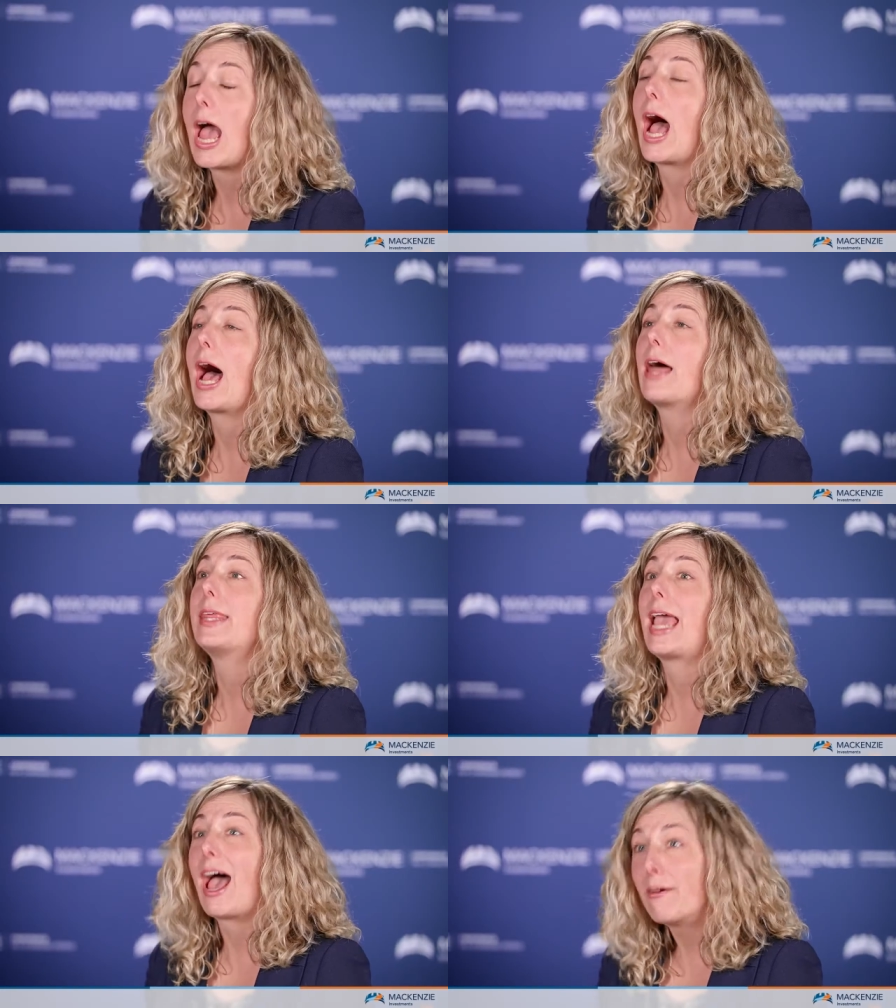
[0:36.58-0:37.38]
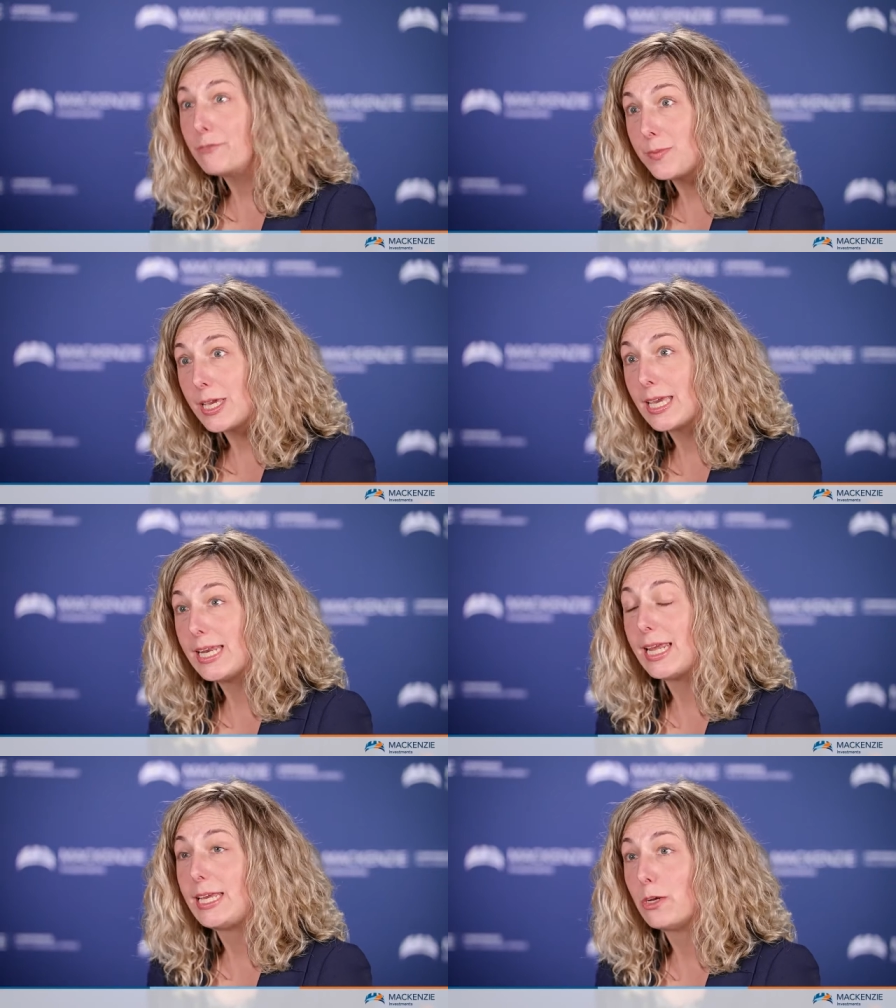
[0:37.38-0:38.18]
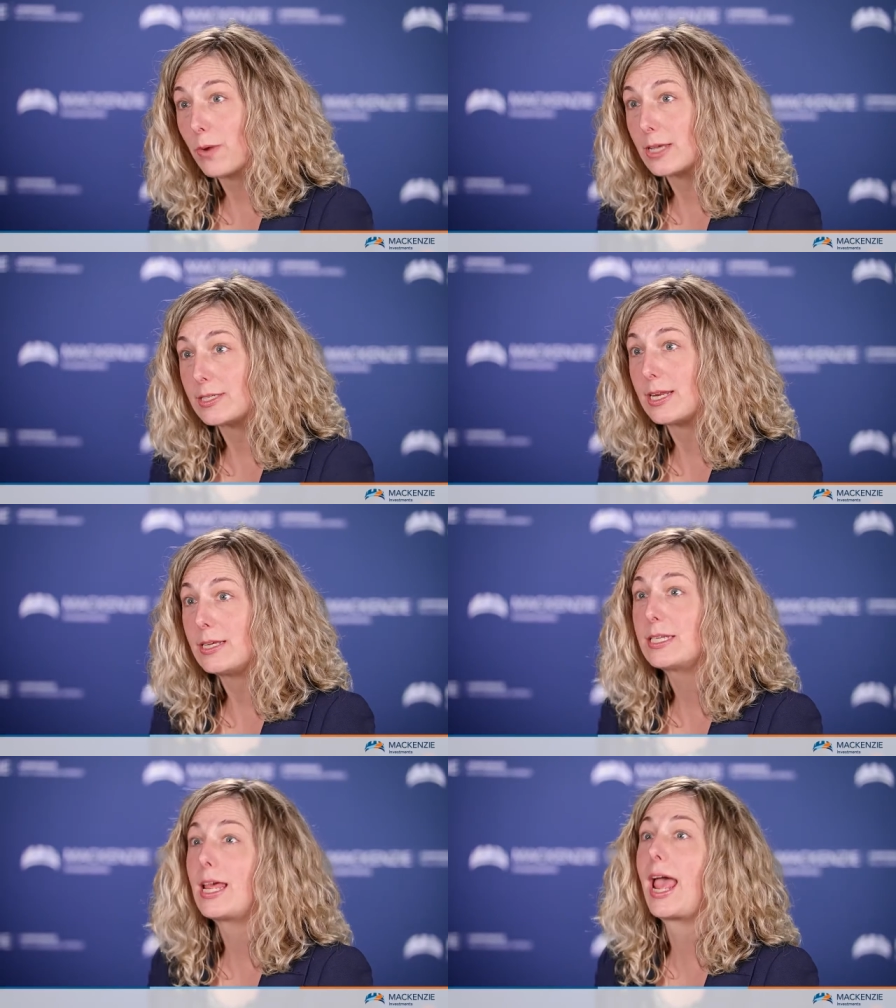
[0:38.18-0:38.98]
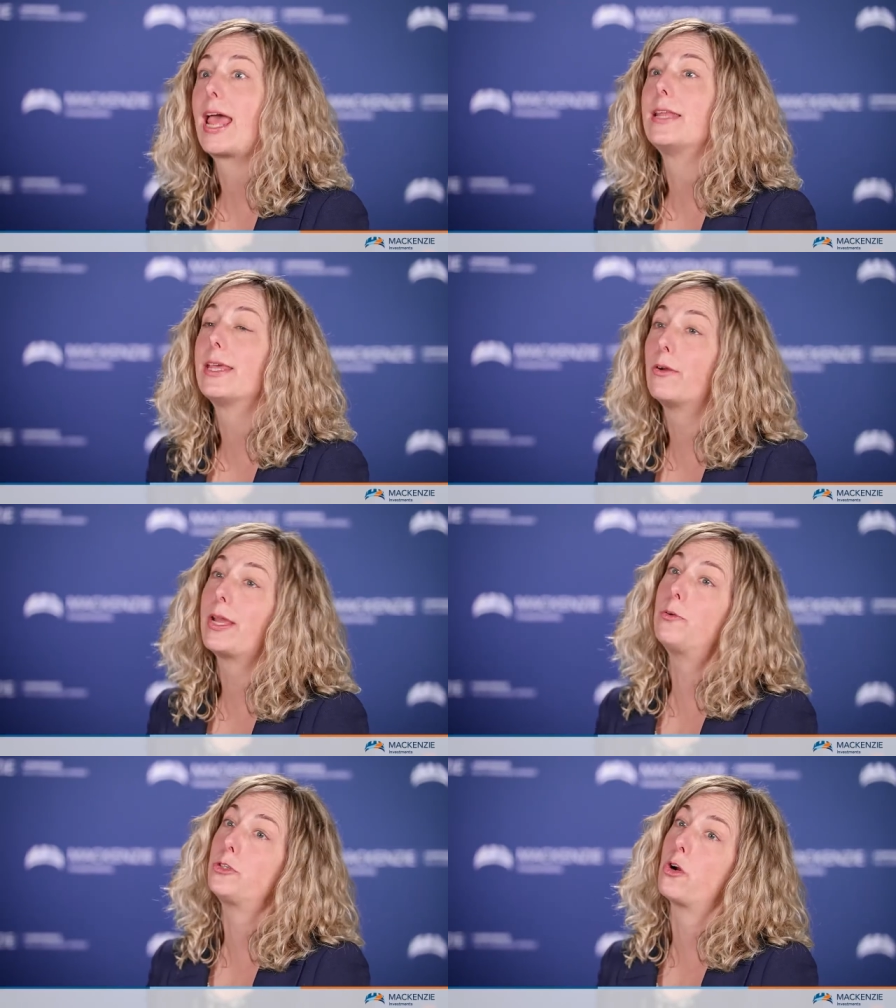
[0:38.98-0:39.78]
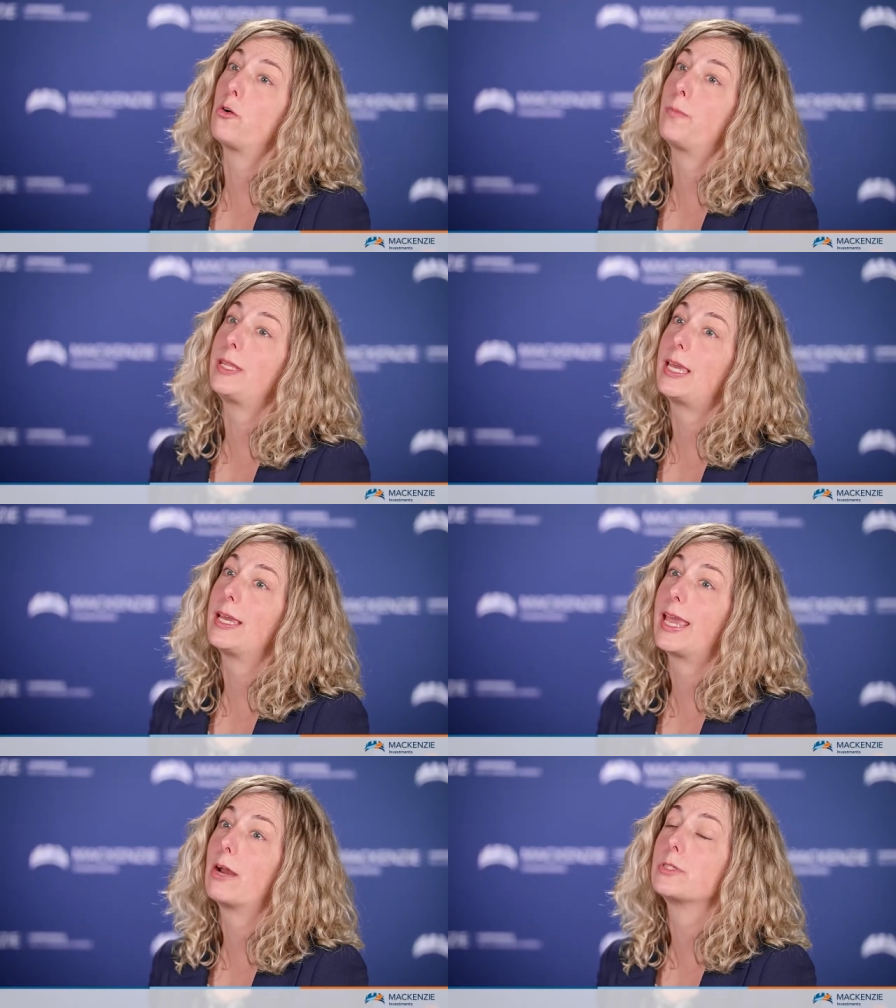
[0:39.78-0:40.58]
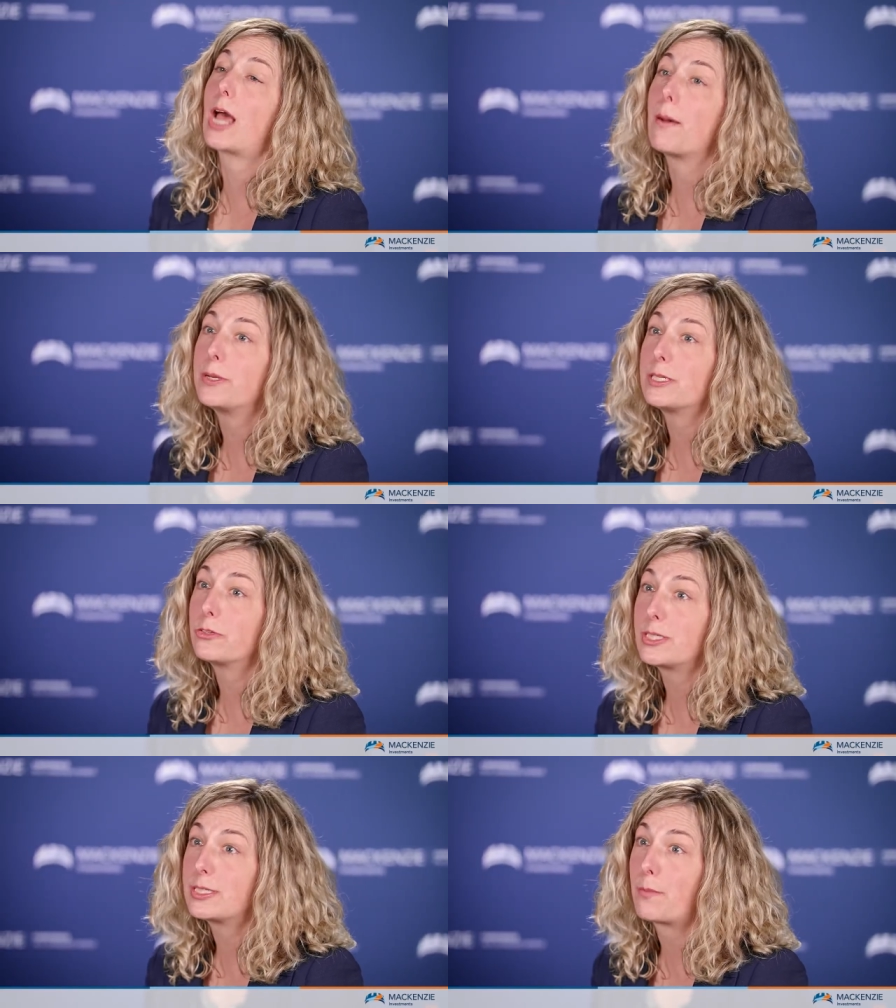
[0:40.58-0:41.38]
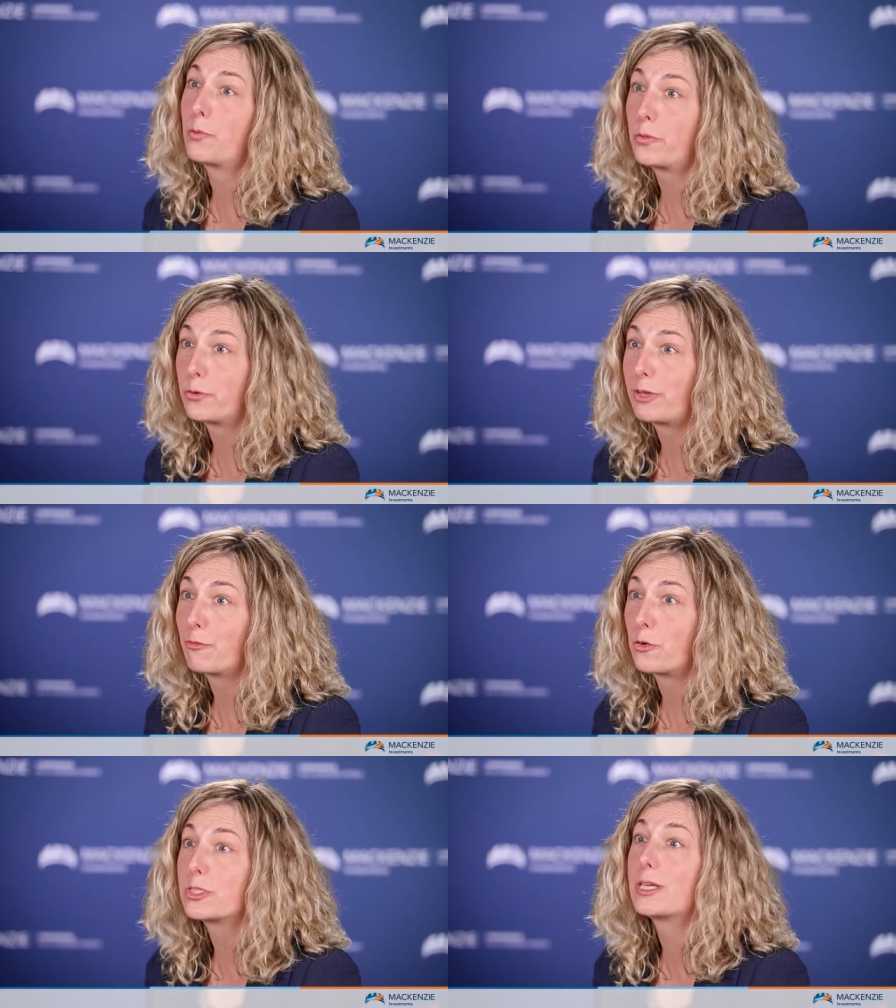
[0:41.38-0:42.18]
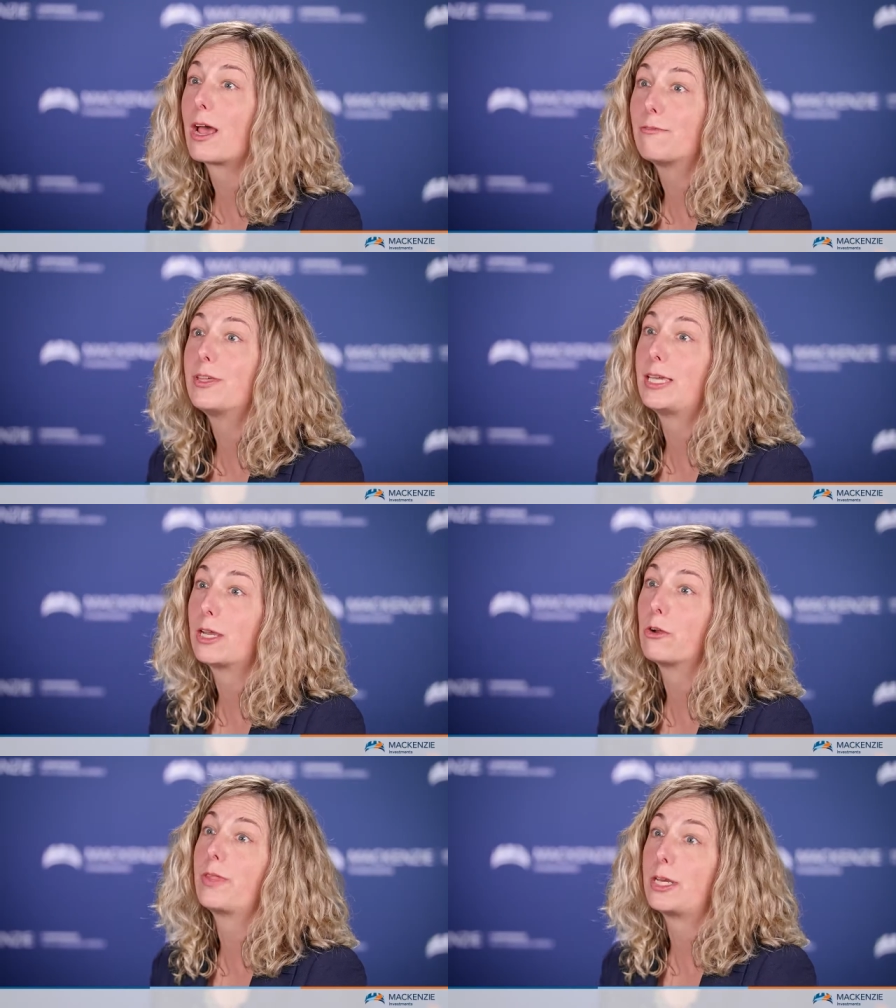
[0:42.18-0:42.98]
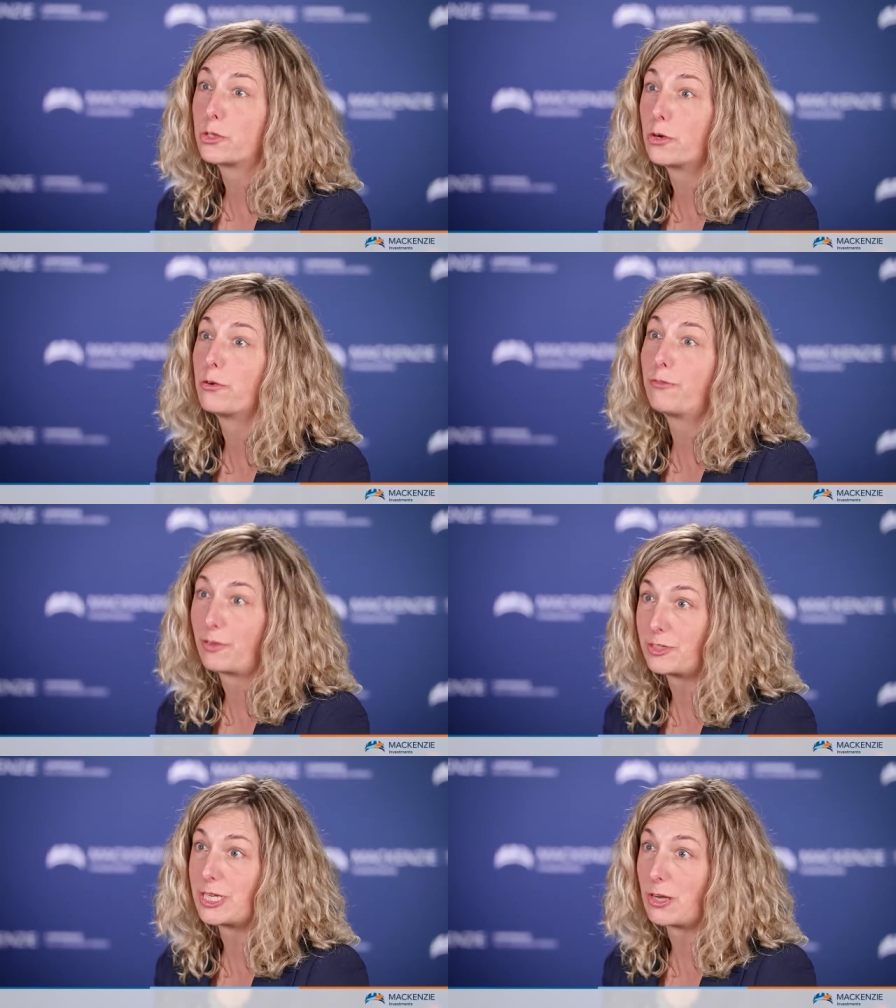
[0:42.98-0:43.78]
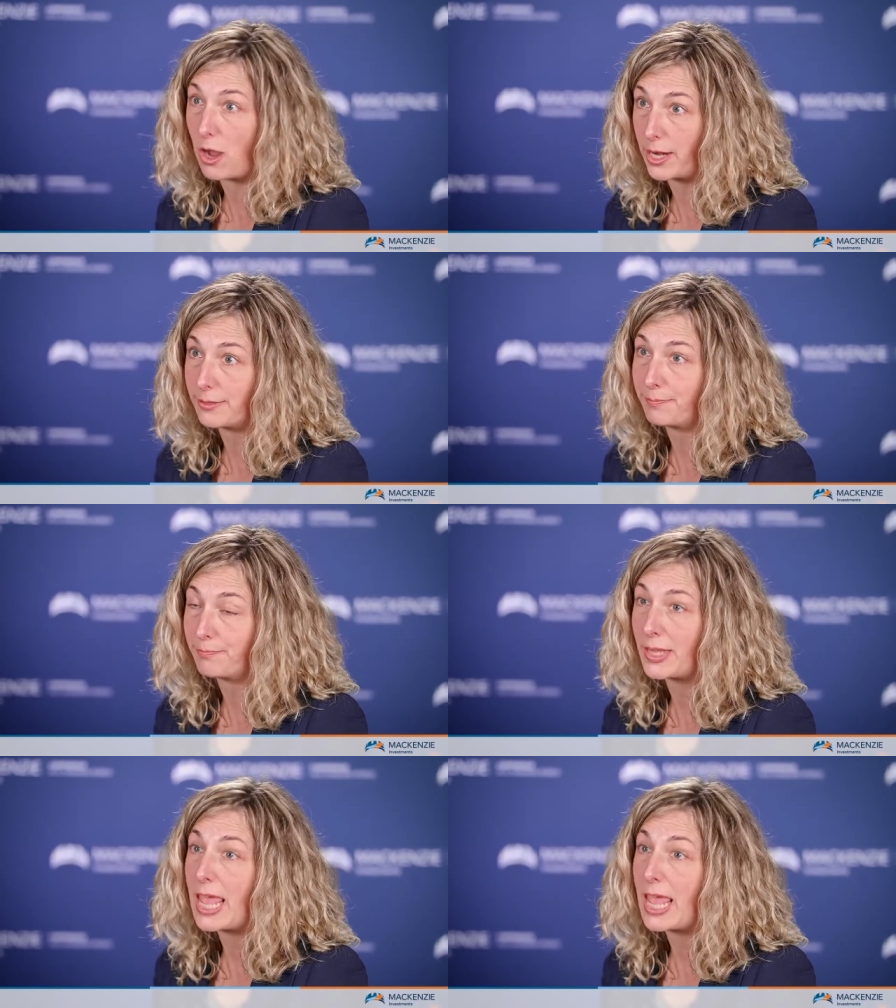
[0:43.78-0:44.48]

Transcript: uh, they have to be a Canadian resident, and they're able to open the account up until December 31st of the year they turn 59.